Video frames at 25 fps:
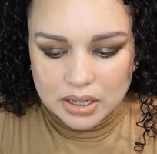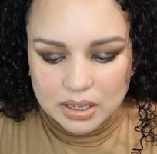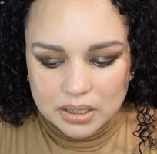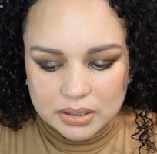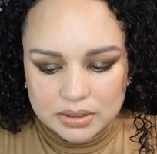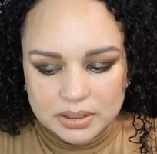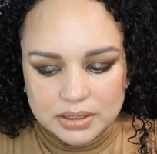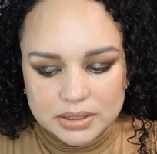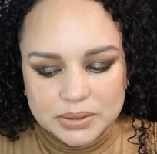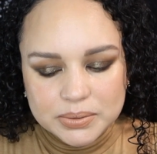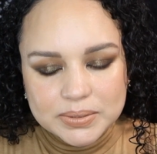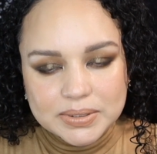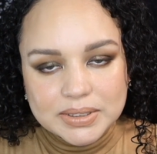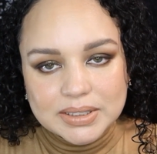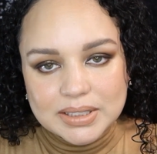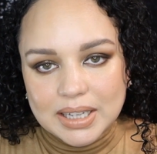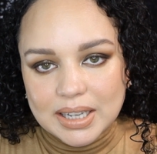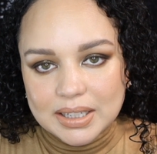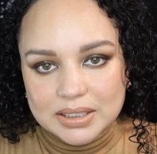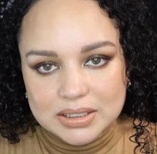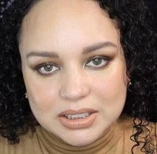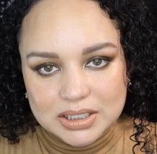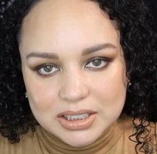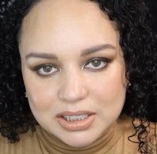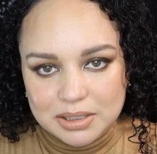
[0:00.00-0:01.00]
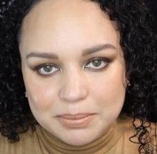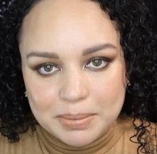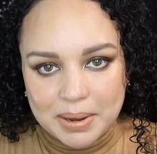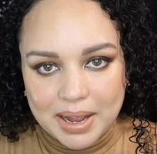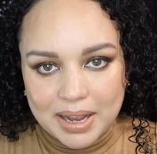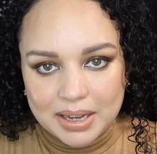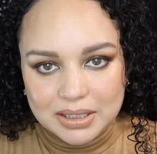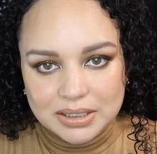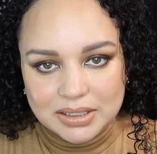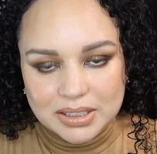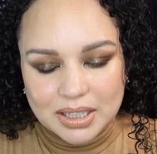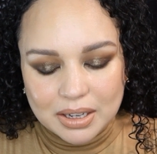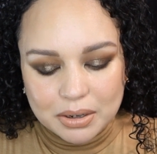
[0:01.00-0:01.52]
This was not a cheap
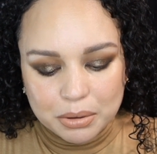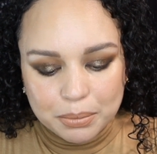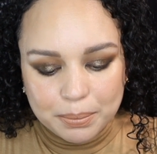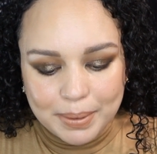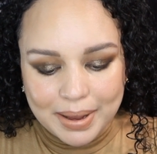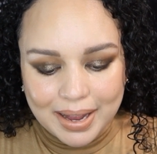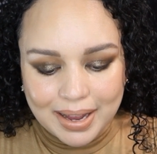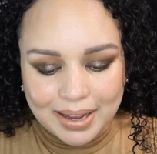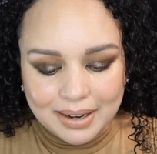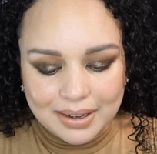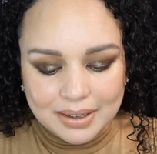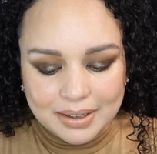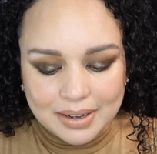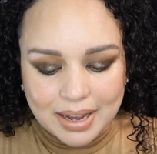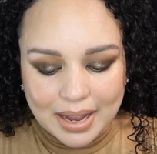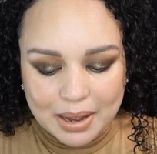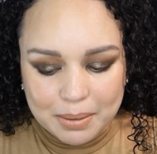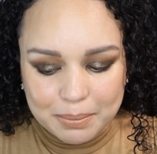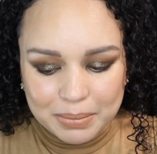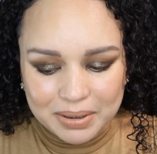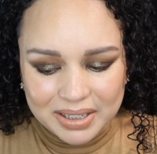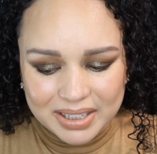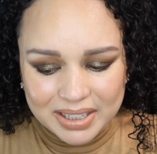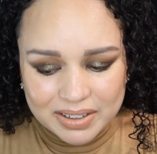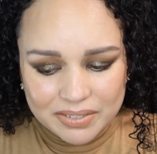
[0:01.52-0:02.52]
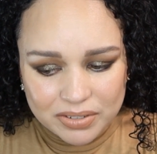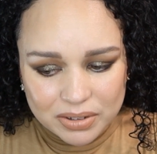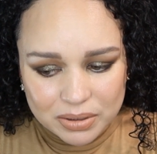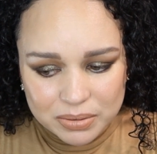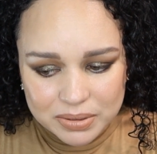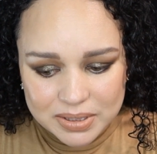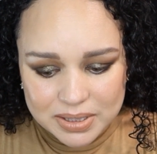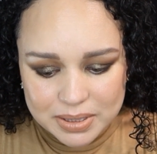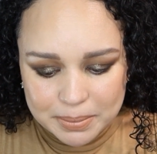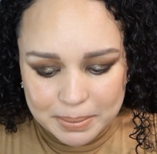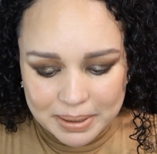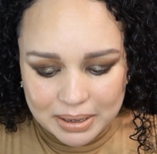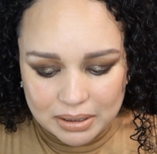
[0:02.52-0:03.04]
eyeshadow palette. I believe it
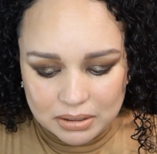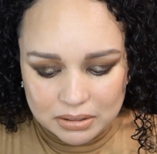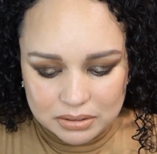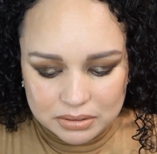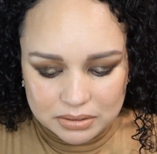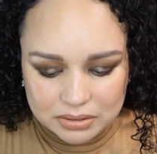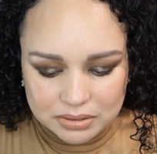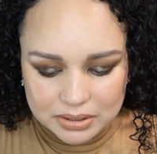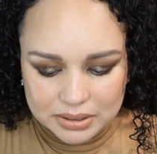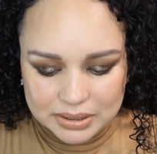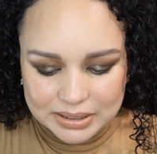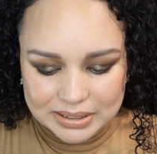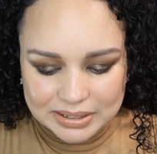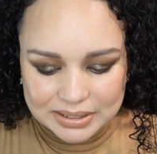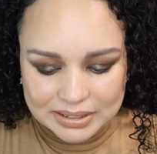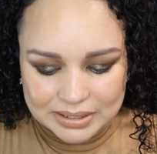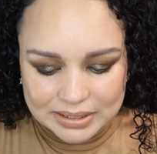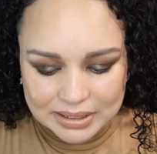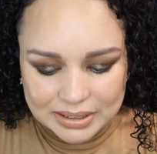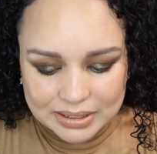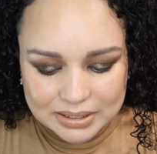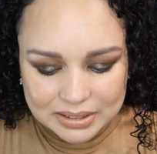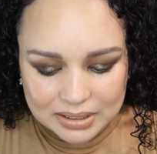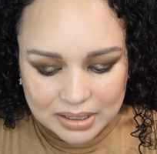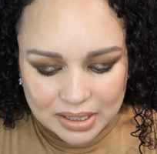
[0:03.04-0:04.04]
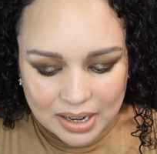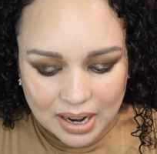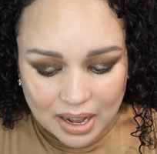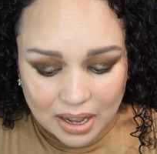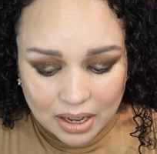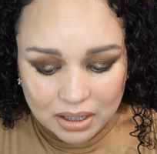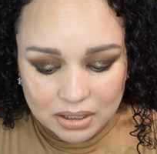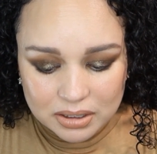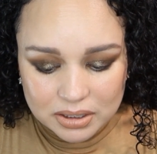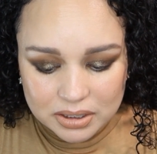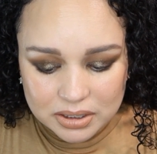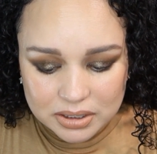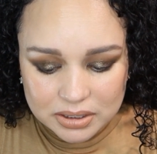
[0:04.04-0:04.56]
was about
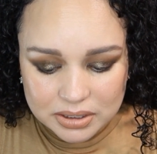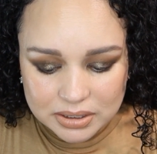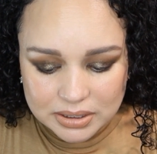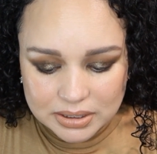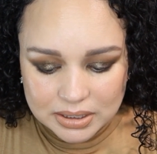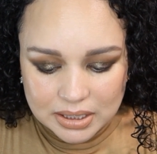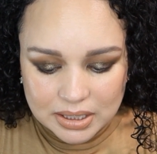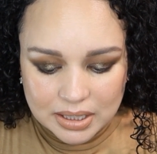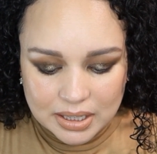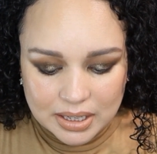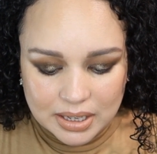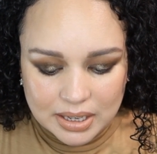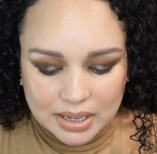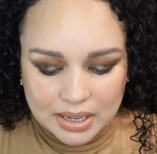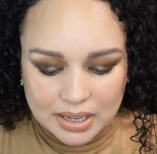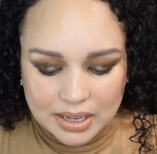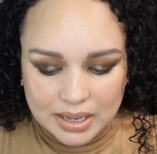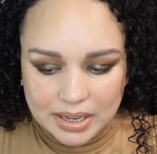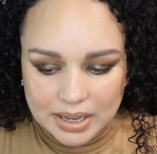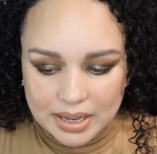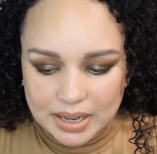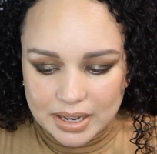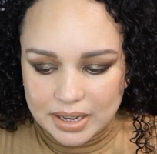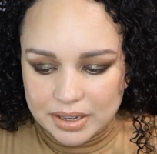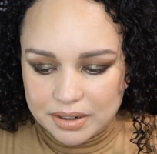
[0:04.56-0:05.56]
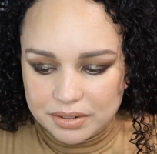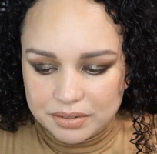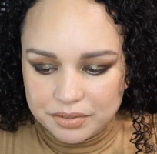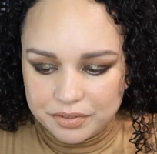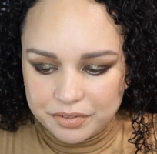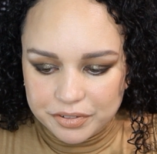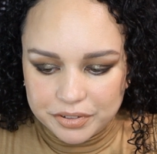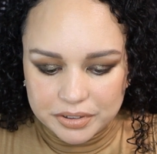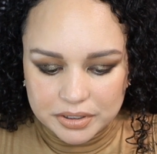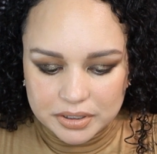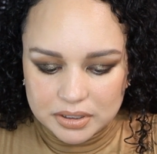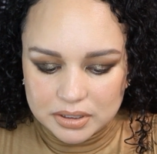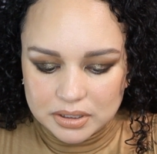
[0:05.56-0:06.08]
$60. And
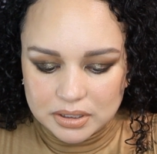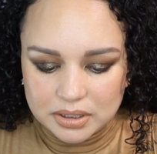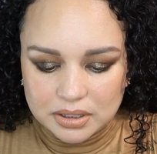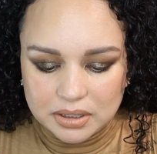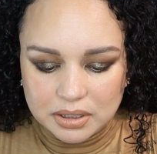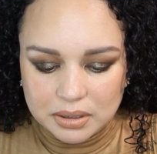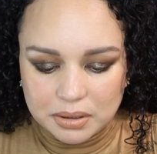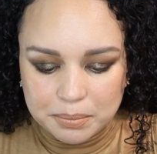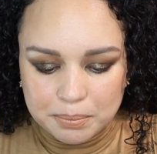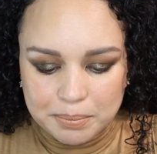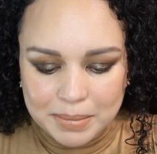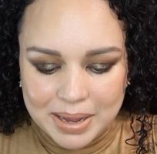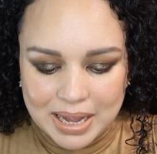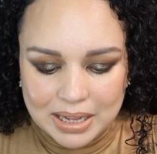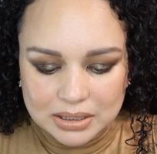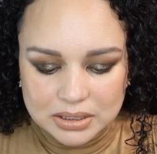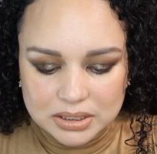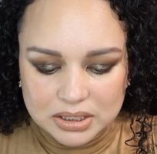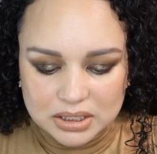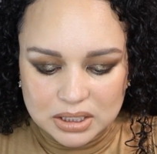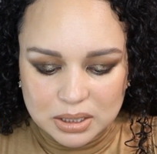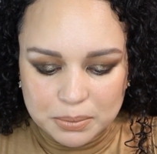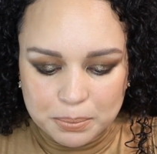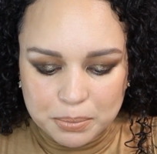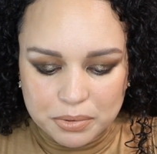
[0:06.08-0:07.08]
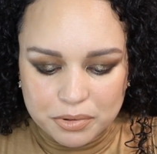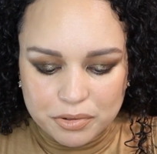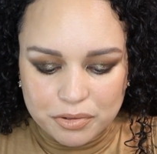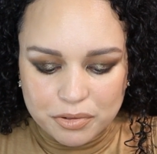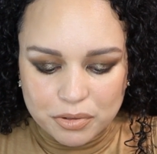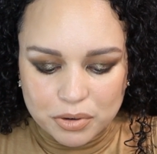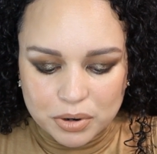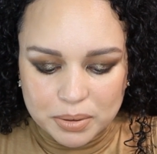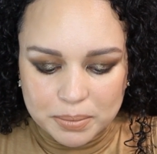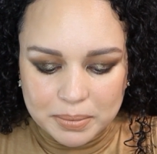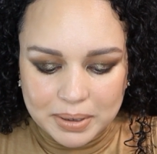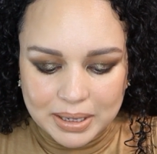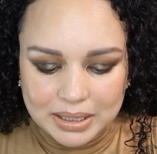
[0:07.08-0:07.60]
for the mattes to
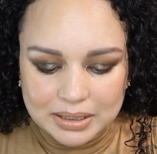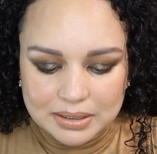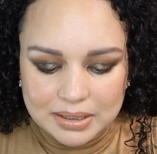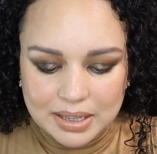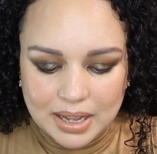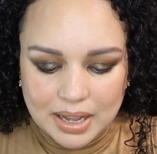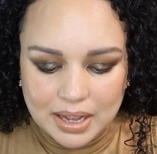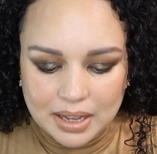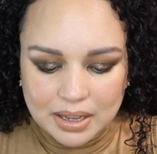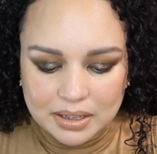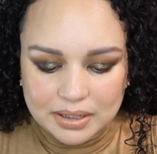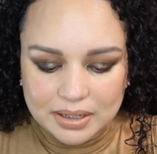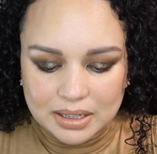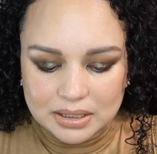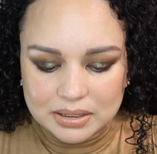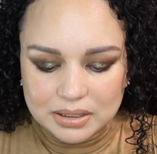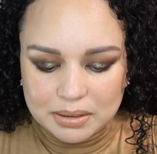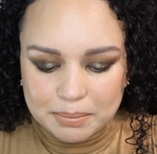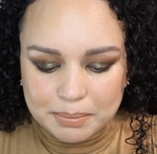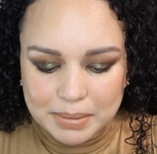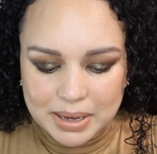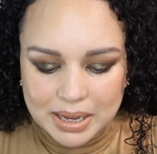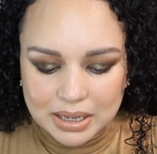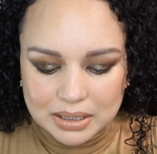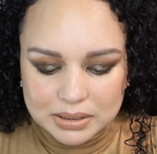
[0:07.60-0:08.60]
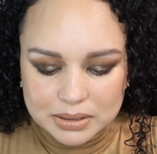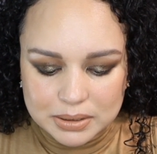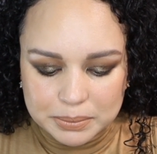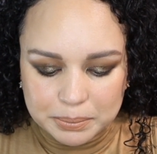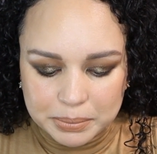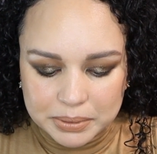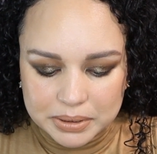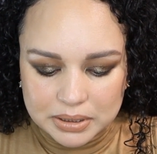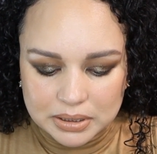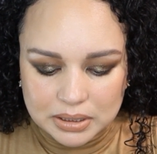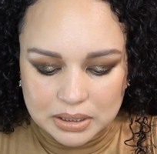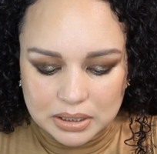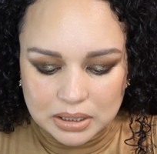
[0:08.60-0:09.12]
perform like that, not the mattes,
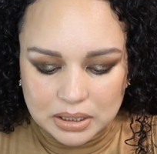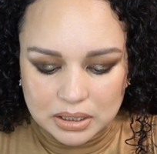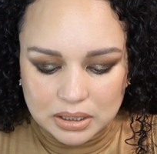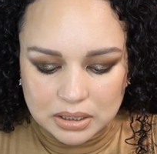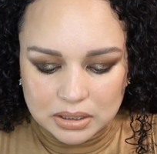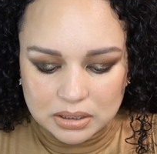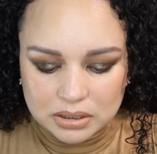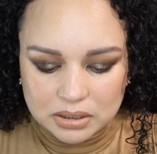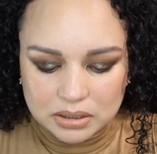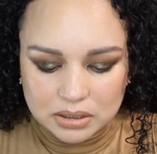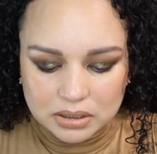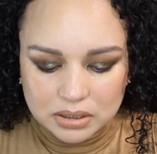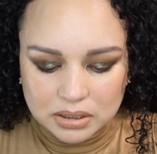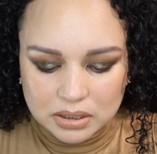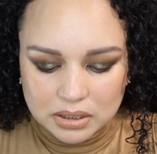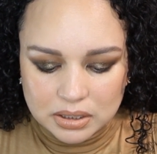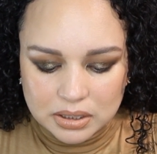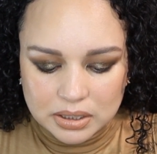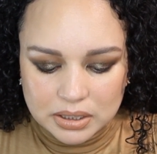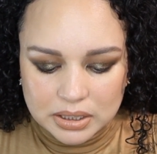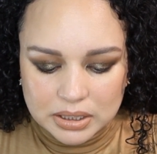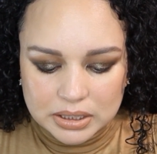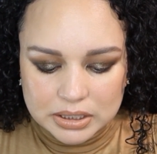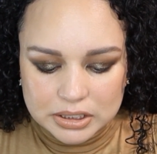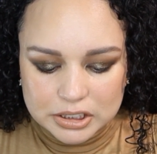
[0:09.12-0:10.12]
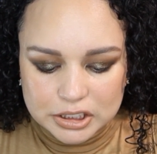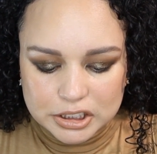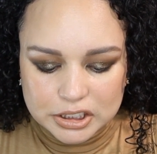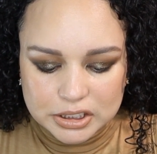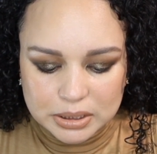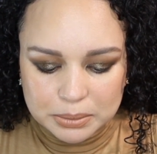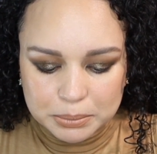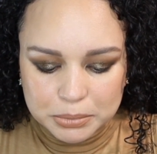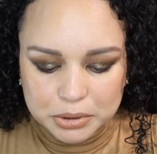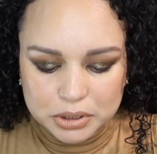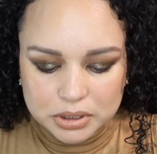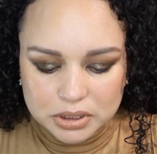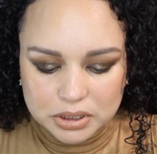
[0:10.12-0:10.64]
but the
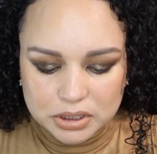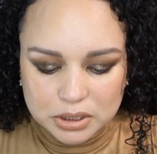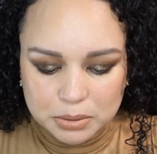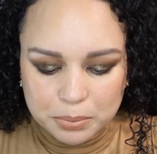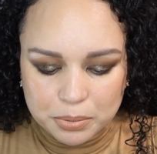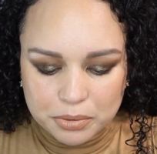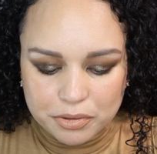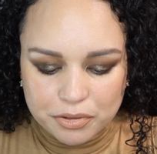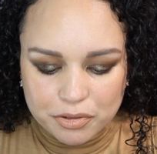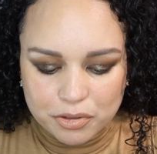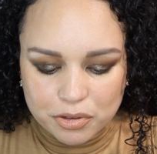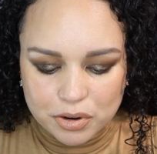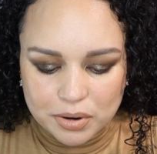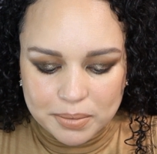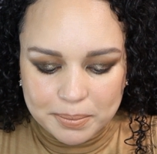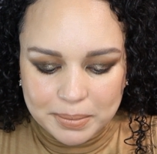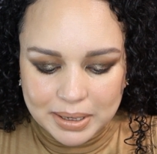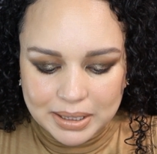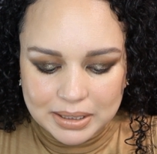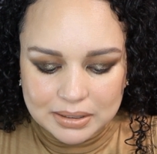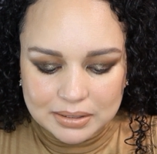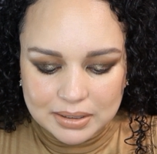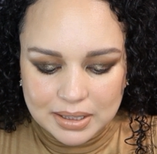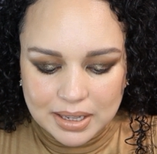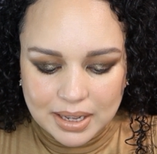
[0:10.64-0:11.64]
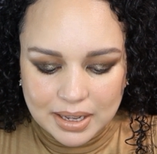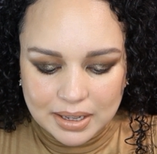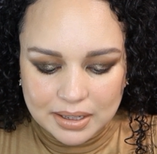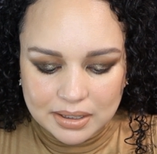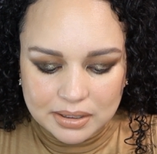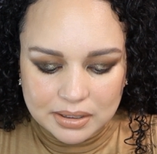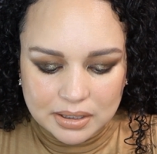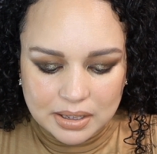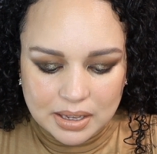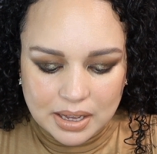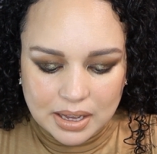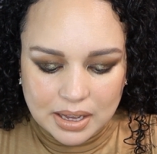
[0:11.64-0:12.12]
shimmers to perform like that,